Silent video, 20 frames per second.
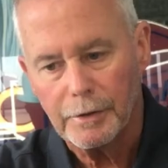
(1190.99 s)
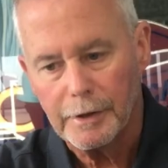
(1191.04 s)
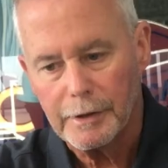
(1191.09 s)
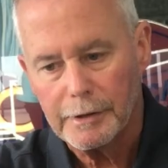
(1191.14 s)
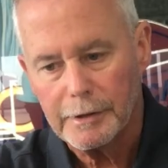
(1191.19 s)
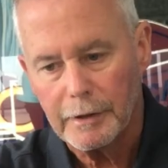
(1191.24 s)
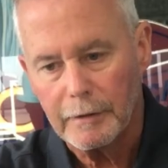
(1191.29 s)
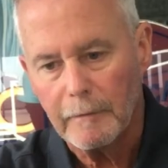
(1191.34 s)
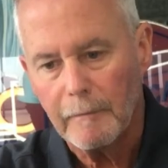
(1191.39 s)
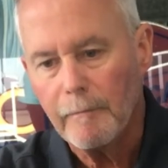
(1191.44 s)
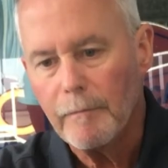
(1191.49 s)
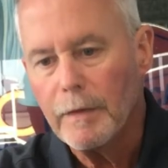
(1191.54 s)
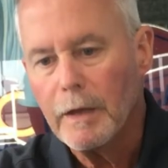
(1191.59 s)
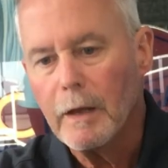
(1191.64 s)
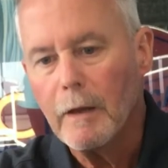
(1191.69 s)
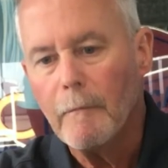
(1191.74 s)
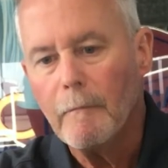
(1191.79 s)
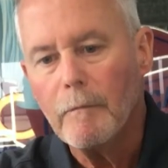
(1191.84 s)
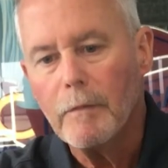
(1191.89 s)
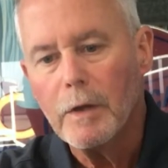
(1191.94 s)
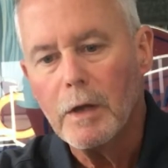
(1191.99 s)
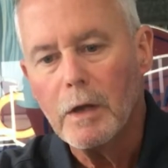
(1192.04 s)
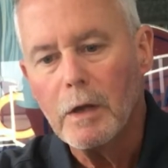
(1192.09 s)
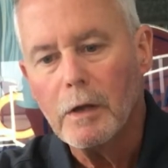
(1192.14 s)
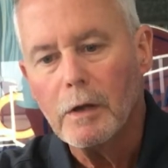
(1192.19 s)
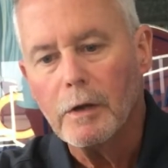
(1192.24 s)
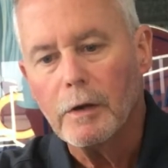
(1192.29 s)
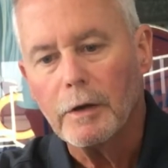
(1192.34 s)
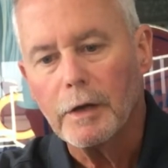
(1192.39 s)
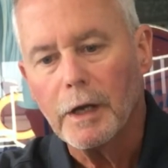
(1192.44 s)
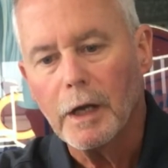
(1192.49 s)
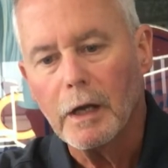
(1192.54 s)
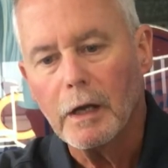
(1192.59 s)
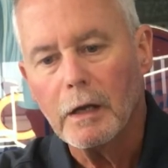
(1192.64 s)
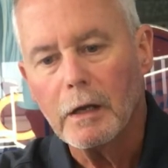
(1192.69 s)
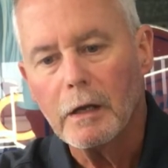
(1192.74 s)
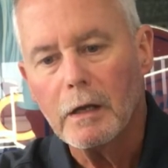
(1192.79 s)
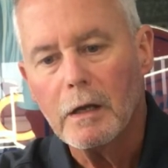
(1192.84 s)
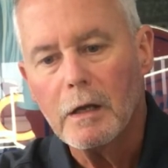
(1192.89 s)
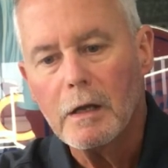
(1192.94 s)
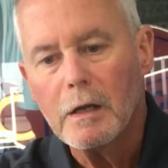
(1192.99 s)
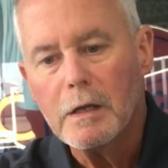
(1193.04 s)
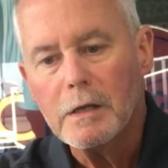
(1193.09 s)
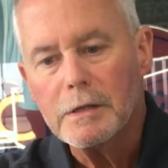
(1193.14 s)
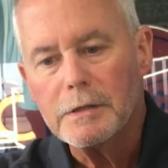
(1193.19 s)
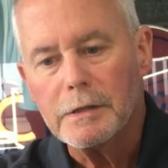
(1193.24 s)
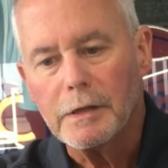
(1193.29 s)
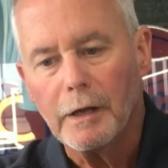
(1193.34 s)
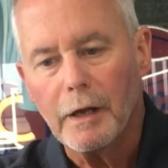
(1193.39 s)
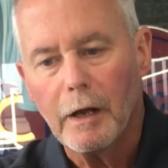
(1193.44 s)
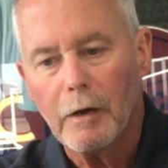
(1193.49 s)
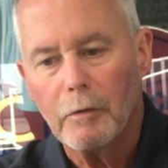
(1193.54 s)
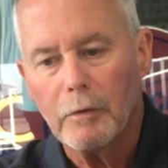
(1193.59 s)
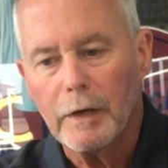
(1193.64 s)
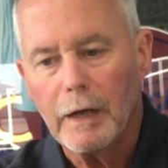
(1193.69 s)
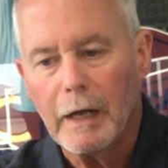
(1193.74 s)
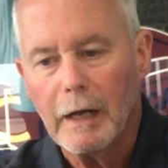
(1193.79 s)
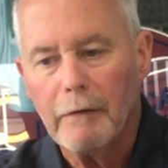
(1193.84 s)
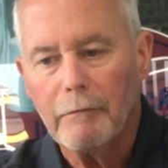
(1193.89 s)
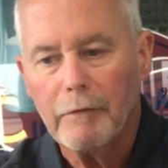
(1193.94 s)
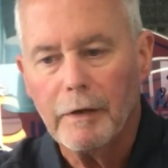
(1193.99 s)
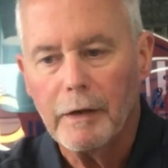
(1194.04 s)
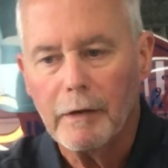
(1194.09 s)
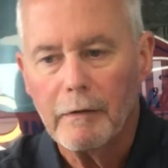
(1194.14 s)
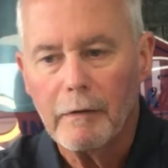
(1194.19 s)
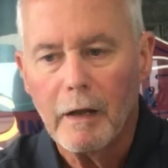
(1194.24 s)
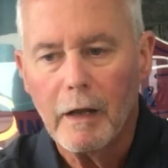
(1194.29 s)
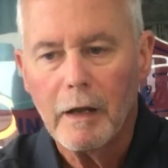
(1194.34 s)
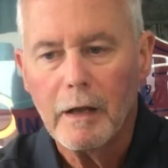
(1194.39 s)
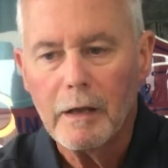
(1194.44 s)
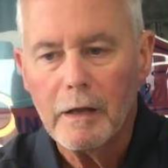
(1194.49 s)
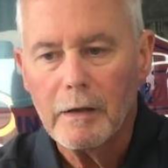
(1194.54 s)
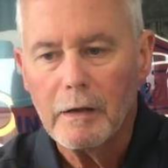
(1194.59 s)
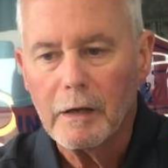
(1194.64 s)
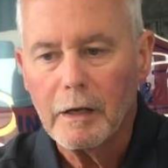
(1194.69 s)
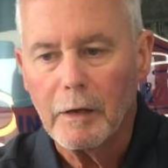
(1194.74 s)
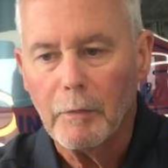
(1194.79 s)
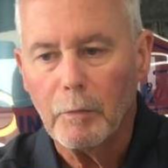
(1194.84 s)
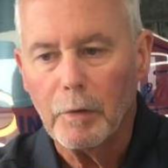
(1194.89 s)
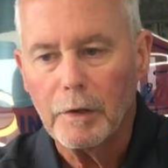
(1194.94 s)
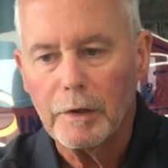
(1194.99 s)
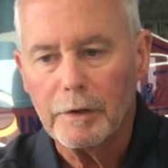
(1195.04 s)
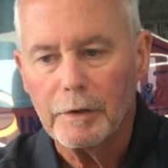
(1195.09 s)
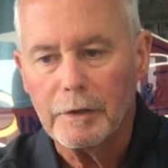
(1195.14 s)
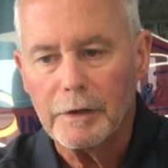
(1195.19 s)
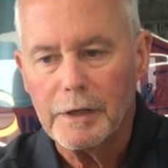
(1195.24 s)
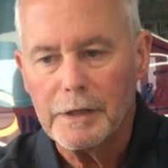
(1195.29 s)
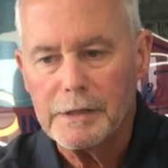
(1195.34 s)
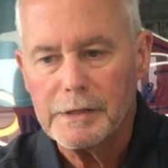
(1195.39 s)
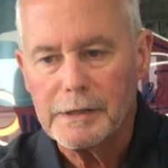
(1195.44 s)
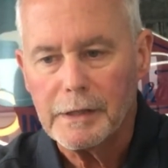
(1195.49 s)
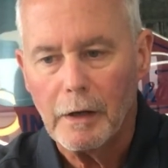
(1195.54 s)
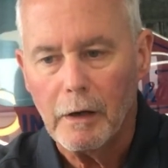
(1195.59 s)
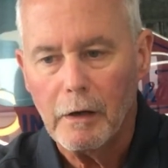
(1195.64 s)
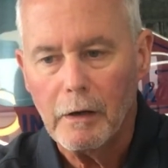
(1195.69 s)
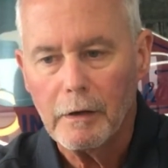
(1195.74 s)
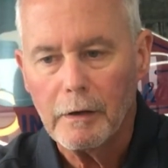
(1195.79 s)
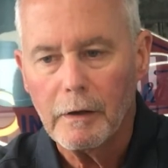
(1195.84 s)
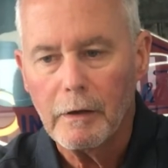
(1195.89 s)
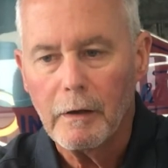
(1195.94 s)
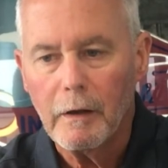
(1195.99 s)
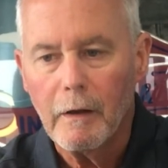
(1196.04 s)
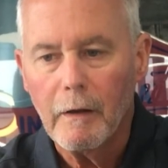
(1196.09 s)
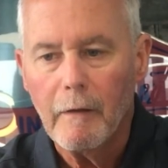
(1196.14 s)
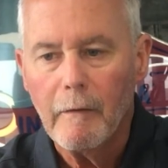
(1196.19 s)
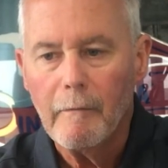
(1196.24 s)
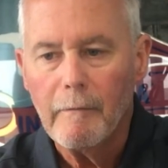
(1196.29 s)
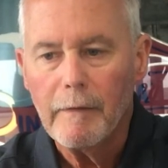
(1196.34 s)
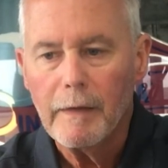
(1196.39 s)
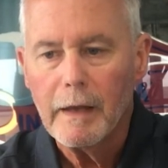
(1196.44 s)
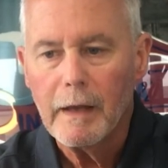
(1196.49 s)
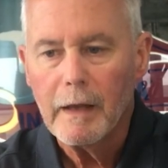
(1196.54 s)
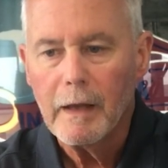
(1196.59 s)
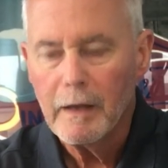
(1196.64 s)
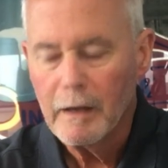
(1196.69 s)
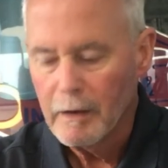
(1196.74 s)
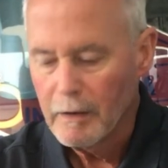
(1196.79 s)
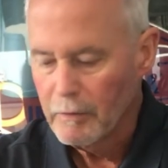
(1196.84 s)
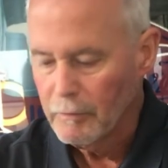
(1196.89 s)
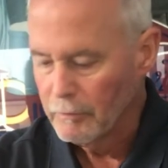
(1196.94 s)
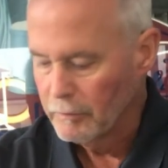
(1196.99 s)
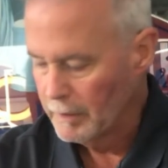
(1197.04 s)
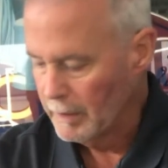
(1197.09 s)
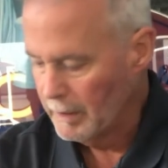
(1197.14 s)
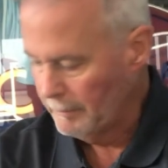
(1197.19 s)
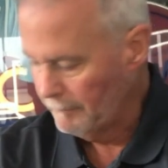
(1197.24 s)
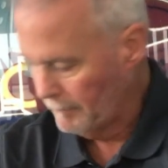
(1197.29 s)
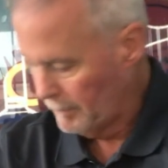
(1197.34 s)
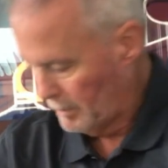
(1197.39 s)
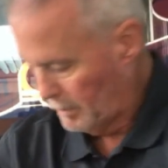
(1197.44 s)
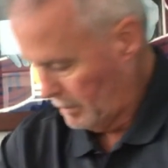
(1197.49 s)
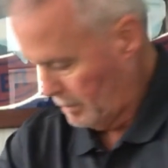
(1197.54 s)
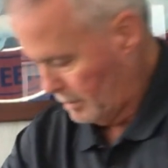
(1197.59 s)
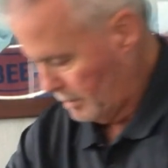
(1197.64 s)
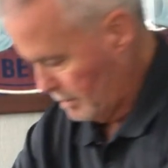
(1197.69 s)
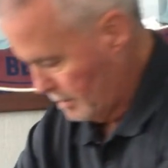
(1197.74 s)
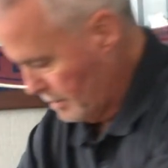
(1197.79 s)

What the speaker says: you an issue. Okay, so now we have it completely installed. We have a